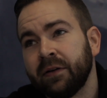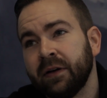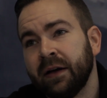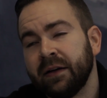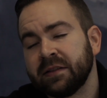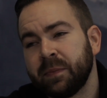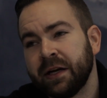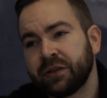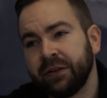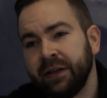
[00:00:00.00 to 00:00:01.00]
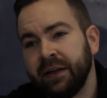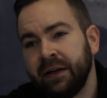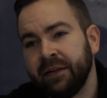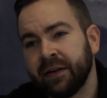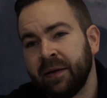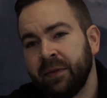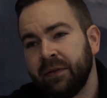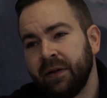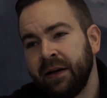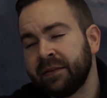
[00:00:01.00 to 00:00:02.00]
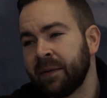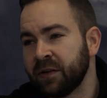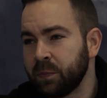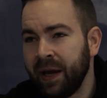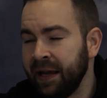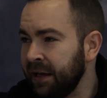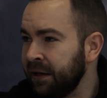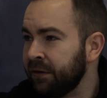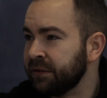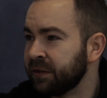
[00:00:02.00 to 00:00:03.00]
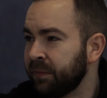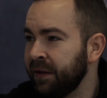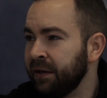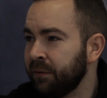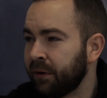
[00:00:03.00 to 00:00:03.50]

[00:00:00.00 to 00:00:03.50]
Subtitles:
especially anytime there's pain or something,